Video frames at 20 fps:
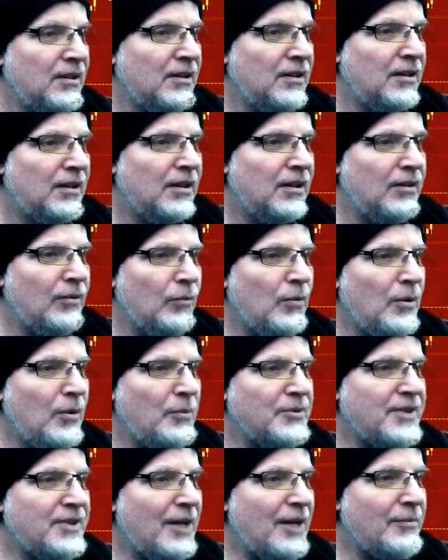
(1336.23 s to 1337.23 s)
I don't know what was
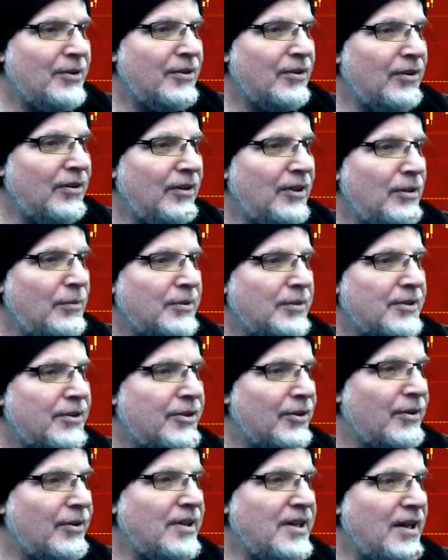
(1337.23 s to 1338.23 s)
happening earlier with the
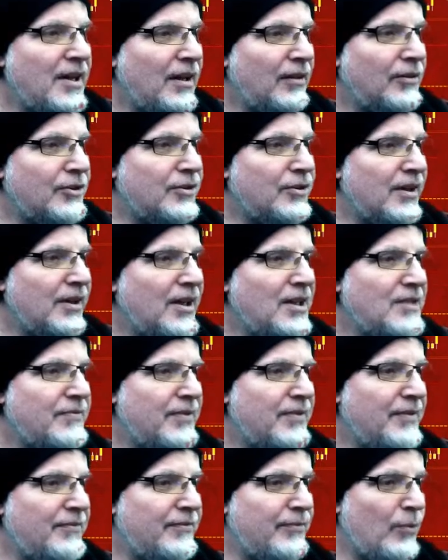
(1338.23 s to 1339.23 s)
$30 trades,
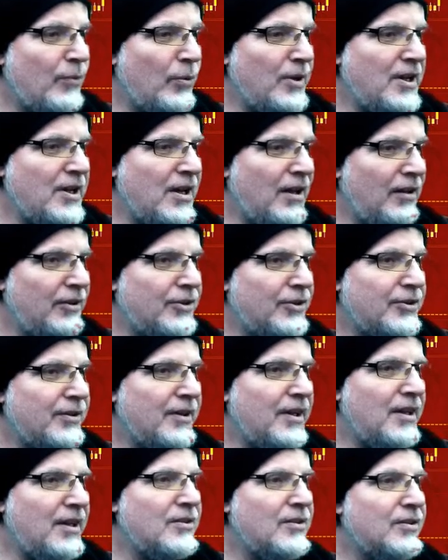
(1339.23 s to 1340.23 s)
$40
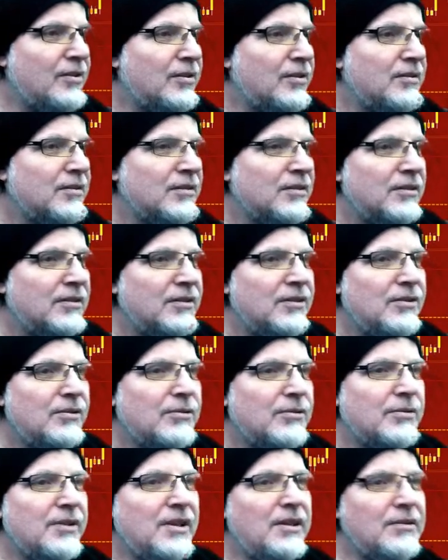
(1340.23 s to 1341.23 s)
trades. Good
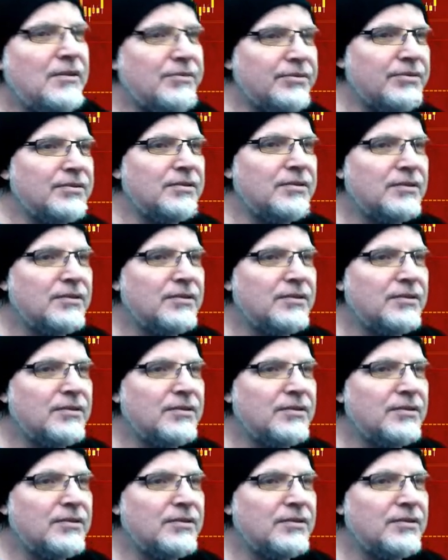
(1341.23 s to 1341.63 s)
grief.